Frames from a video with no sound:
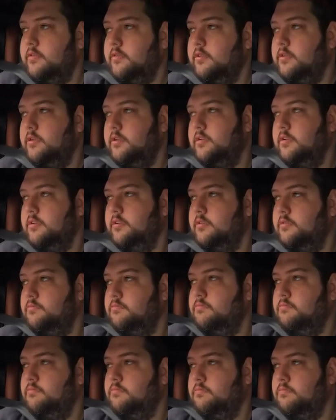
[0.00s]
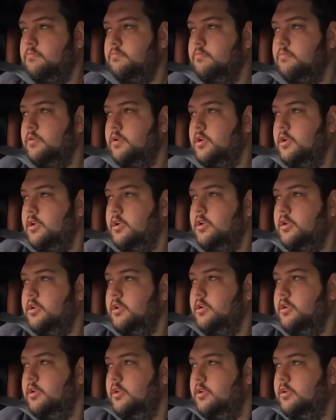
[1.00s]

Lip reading: Nothing is said.